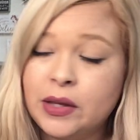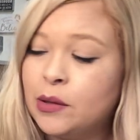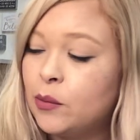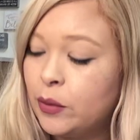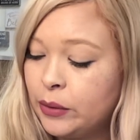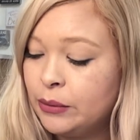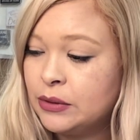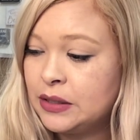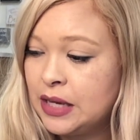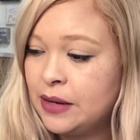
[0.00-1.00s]
But we will
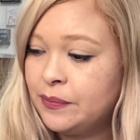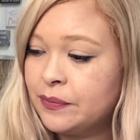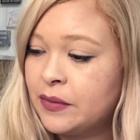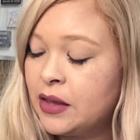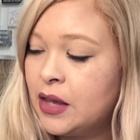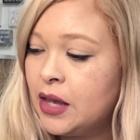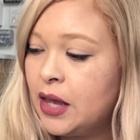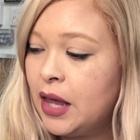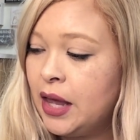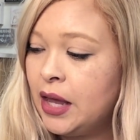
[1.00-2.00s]
see.
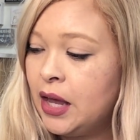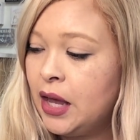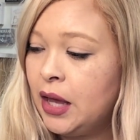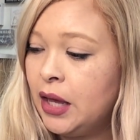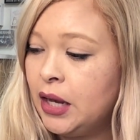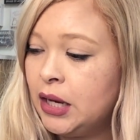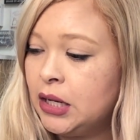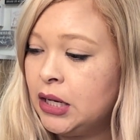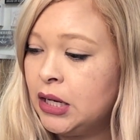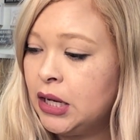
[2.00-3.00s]

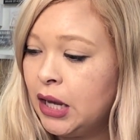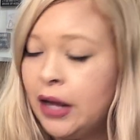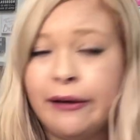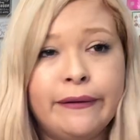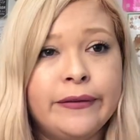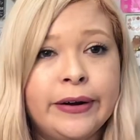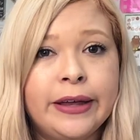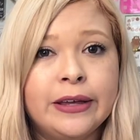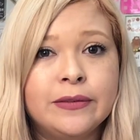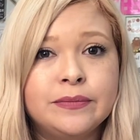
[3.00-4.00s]
And yeah, all
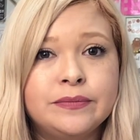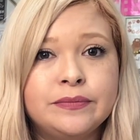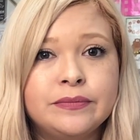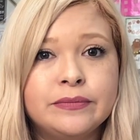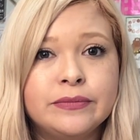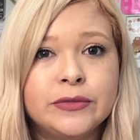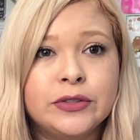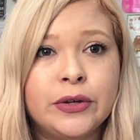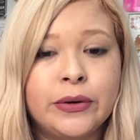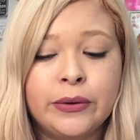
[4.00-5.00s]
right.
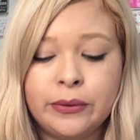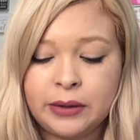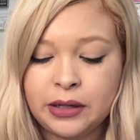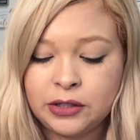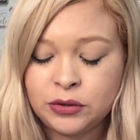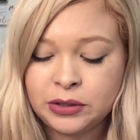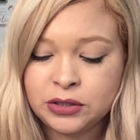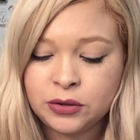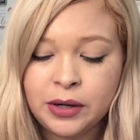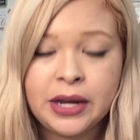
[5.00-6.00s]
So enjoy the
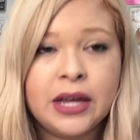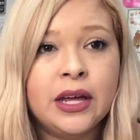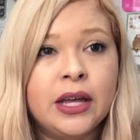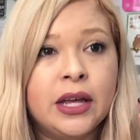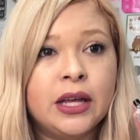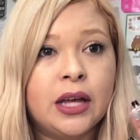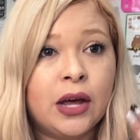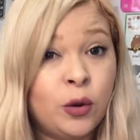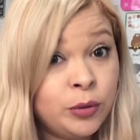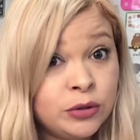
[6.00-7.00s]
story. I
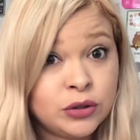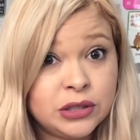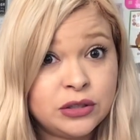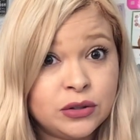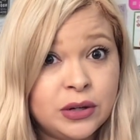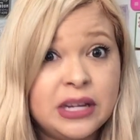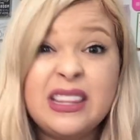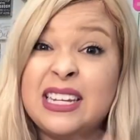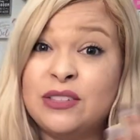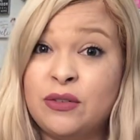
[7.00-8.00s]
hope you enjoyed the story.
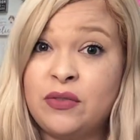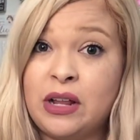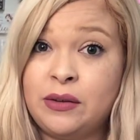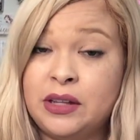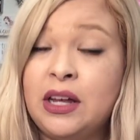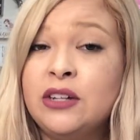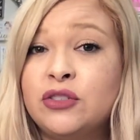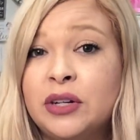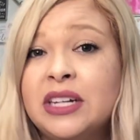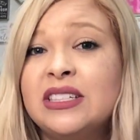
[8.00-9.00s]
Thanks for following along,
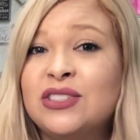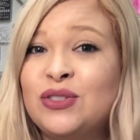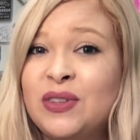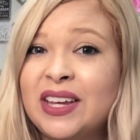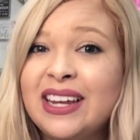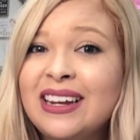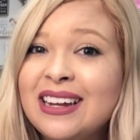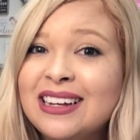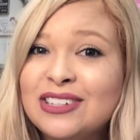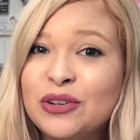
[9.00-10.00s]
joining us, tuning in.
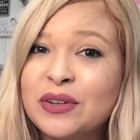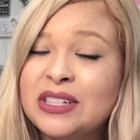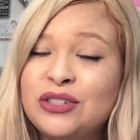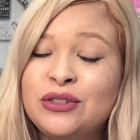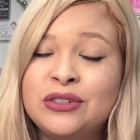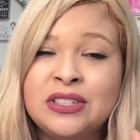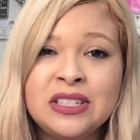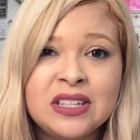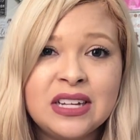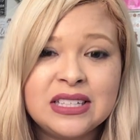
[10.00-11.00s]
Don't forget to do your
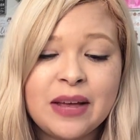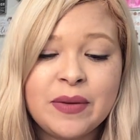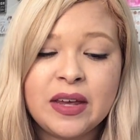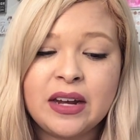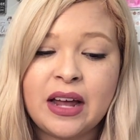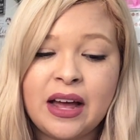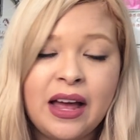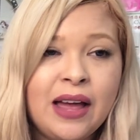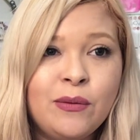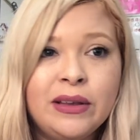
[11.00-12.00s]
Seesaw assignment, and
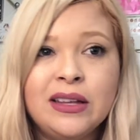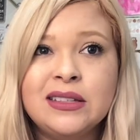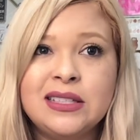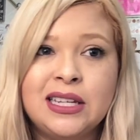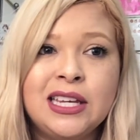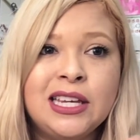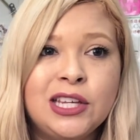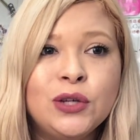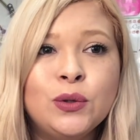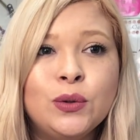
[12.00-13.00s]
I will see you